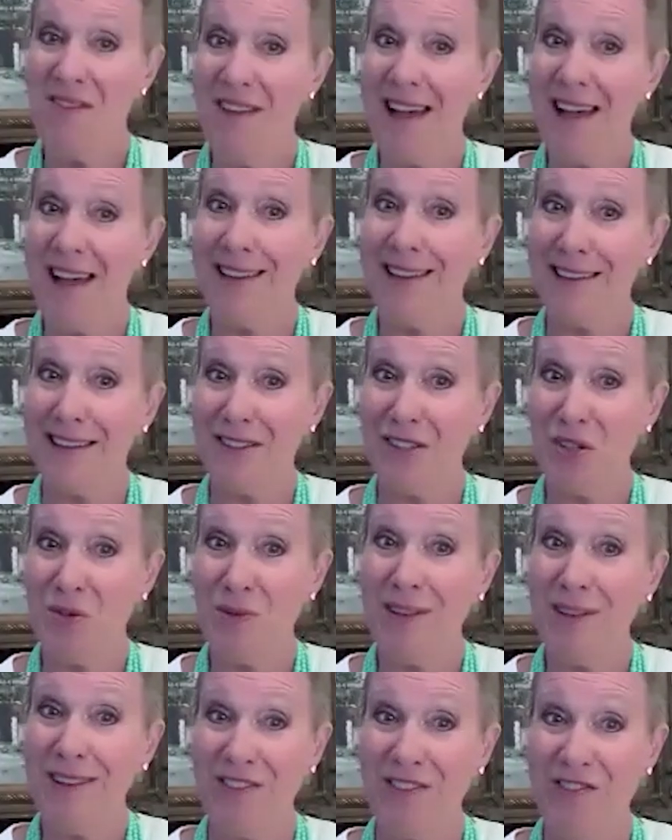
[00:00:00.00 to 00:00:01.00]
Valley. It's
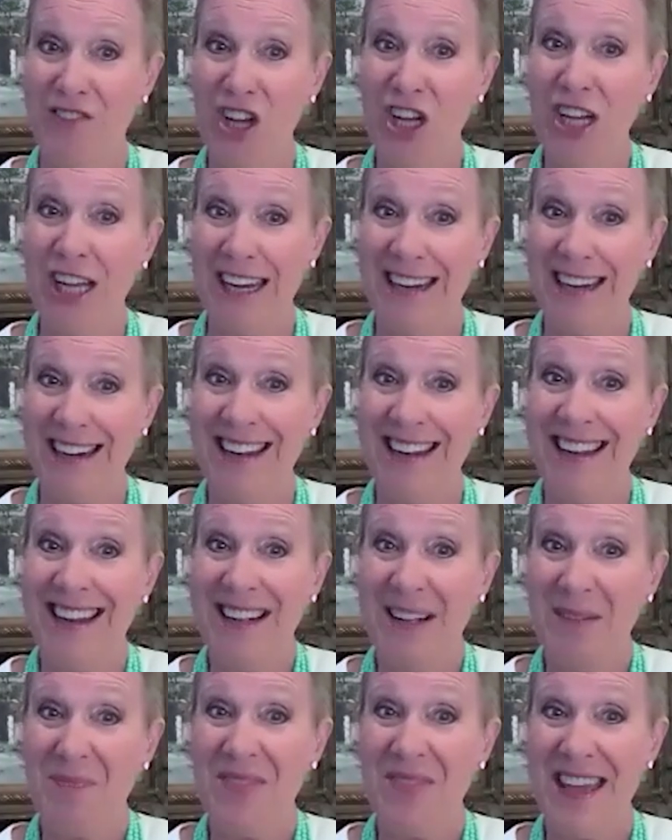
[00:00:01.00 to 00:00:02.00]
really fun.
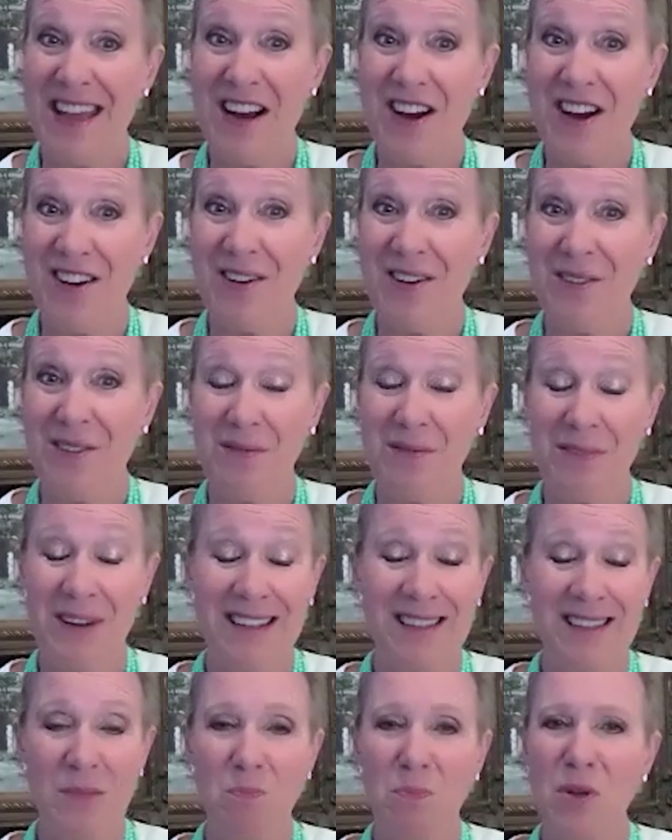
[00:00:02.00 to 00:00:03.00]
There.
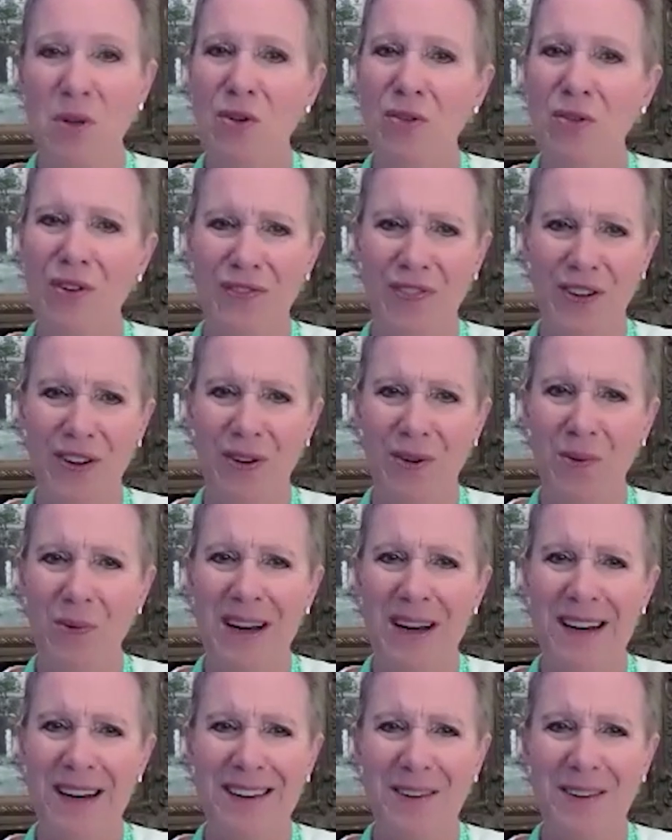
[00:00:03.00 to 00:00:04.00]
It's beautiful.
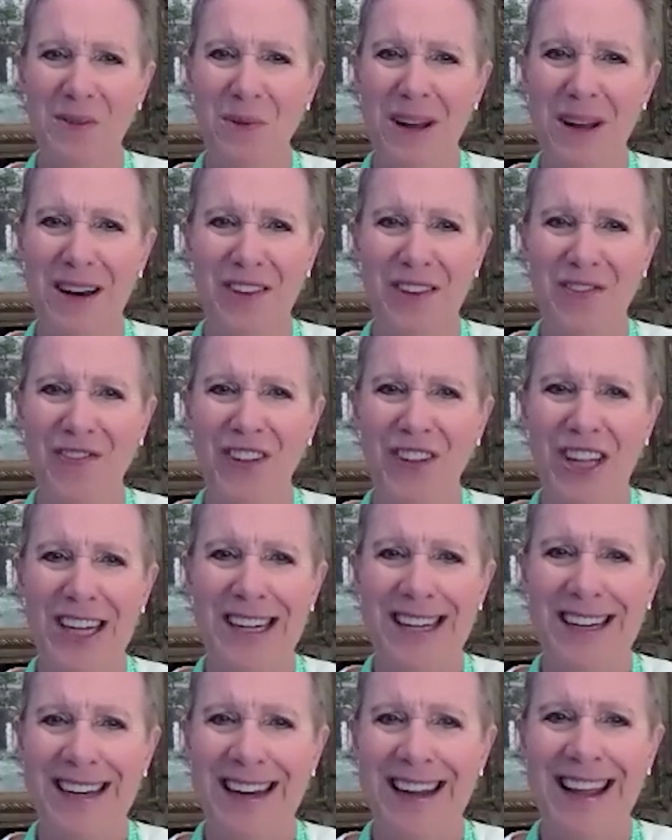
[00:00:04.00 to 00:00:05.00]
What a
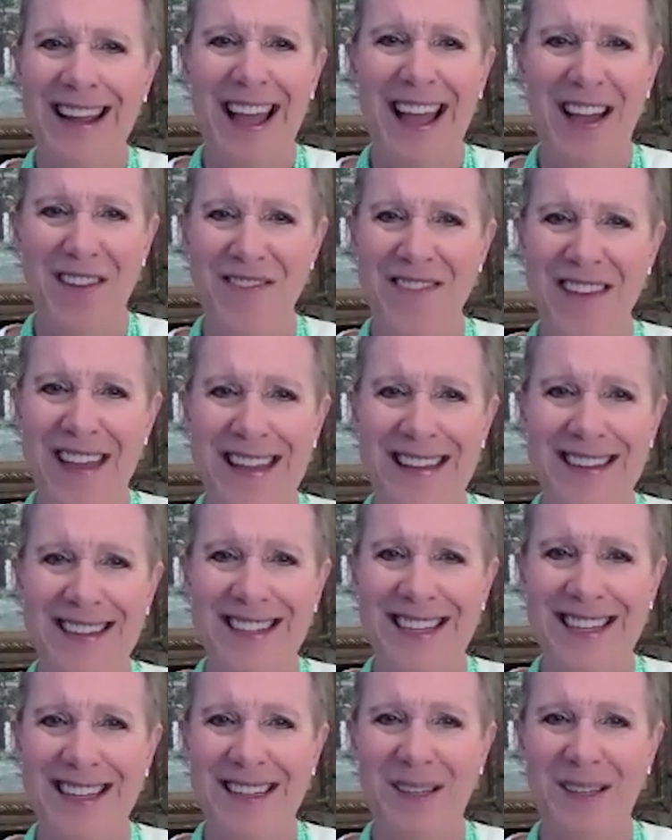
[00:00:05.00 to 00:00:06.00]
fun event
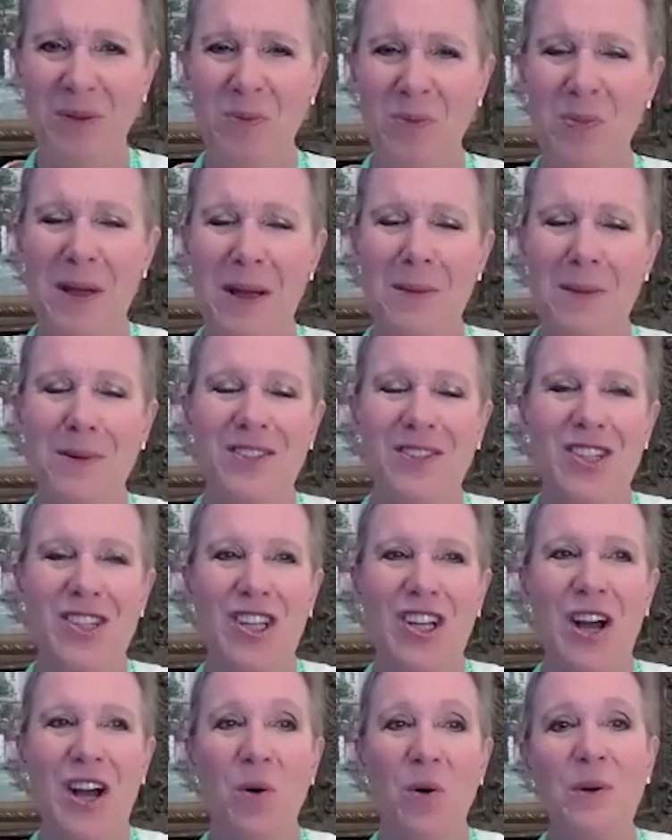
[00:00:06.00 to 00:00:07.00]
to be able to
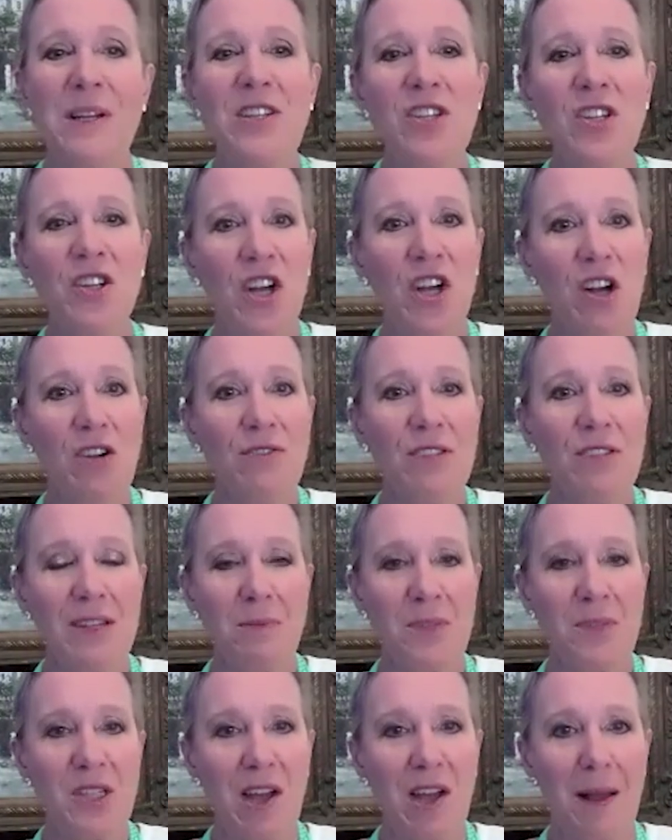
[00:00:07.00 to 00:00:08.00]
go. We should go
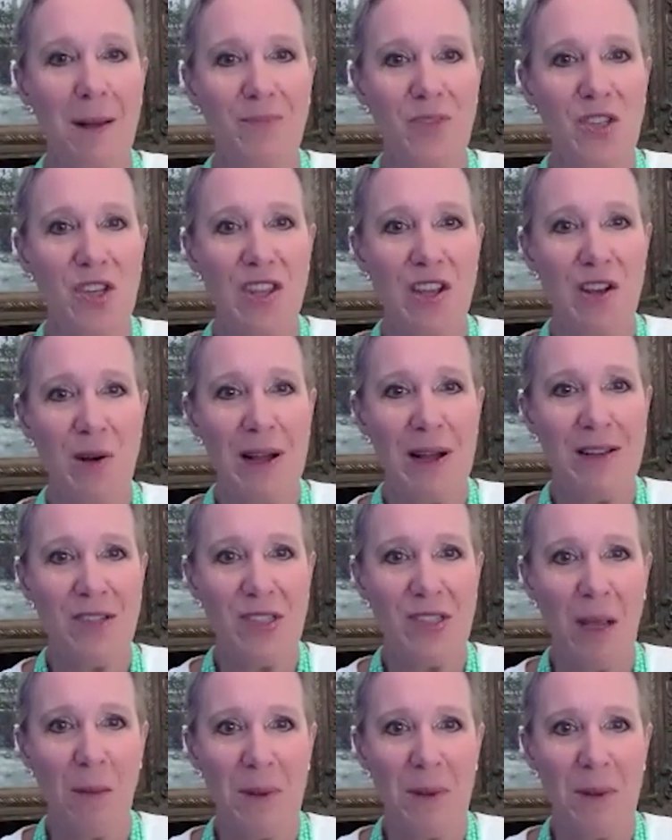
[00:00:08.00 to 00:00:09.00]
sometime to the Ohio
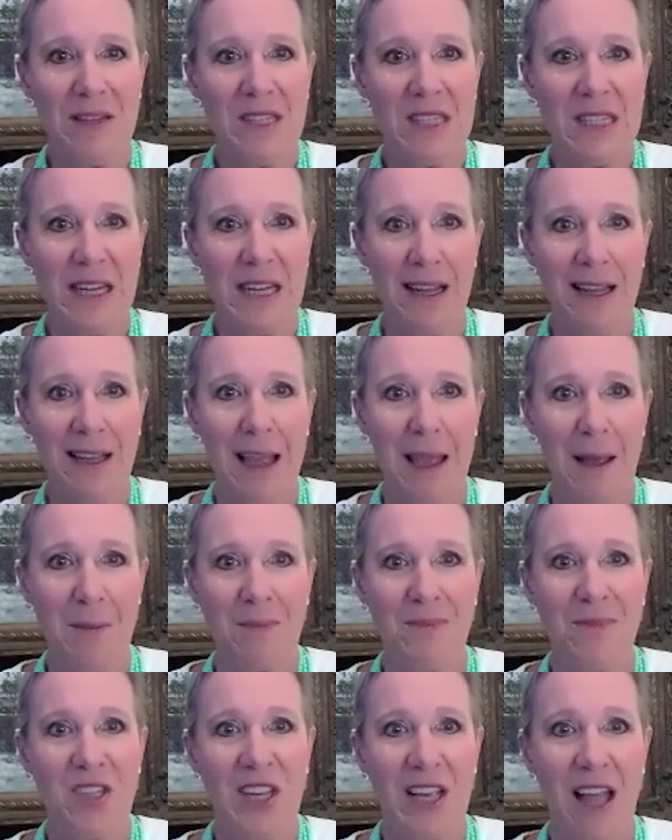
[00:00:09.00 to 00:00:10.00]
State Penn State
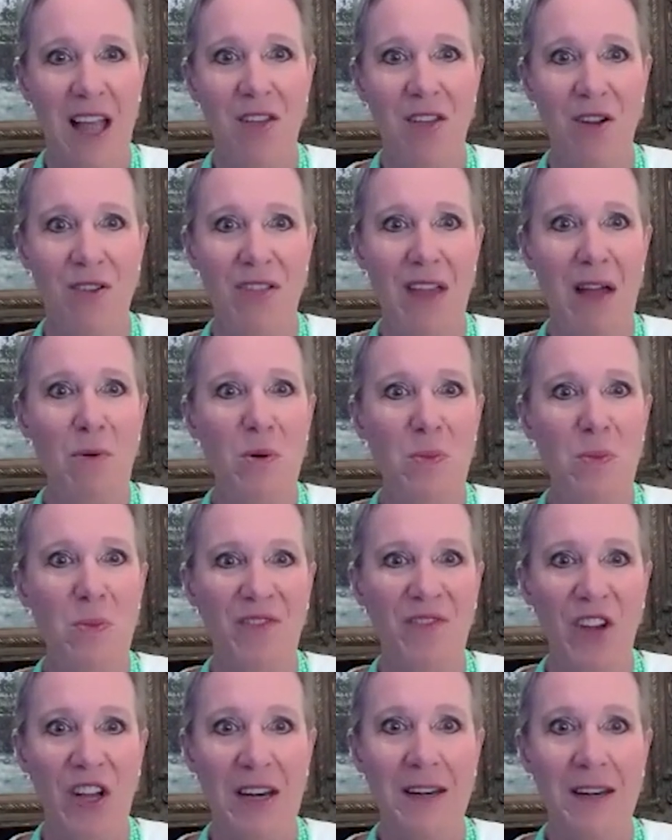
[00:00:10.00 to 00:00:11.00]
game together. That would be
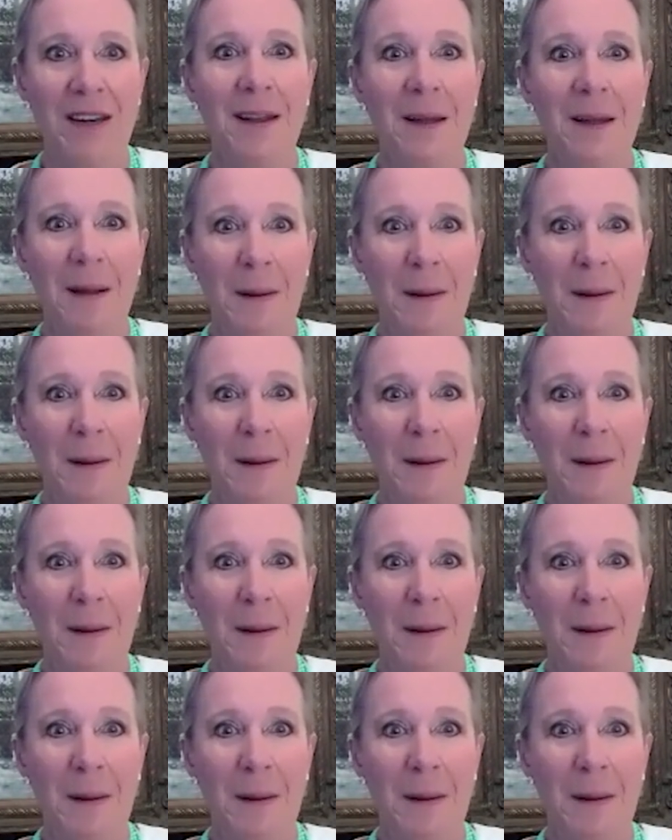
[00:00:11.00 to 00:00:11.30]
fun.